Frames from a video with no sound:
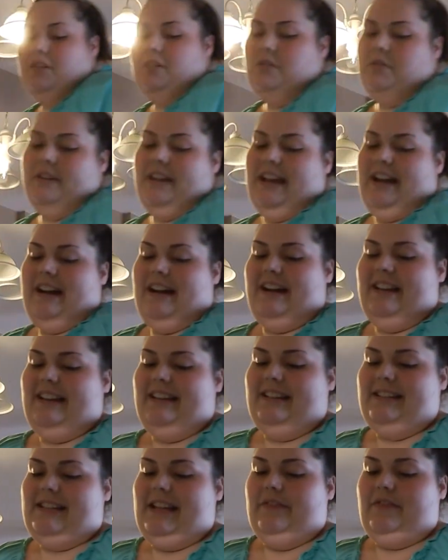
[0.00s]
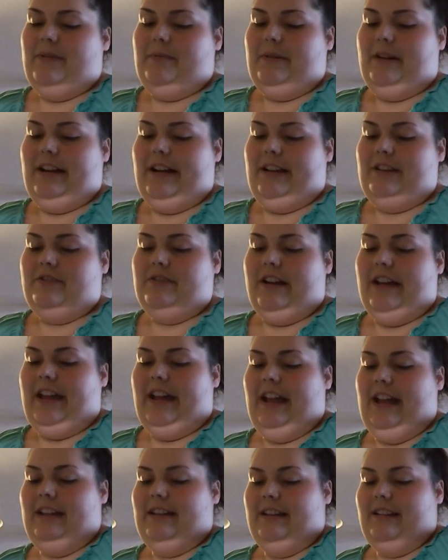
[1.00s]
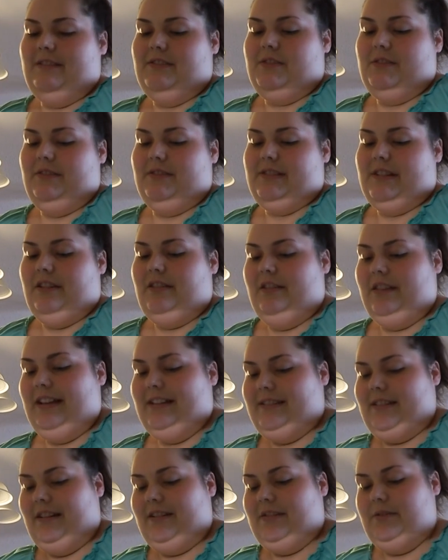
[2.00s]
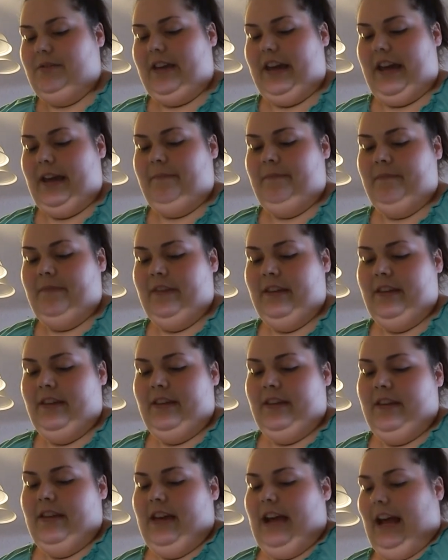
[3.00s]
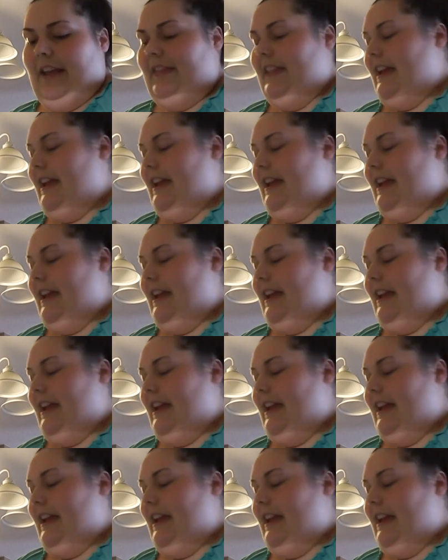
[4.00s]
oh yeah, it is. Never mind. Right. And then, so I was like, oh, that sucks. Okay. And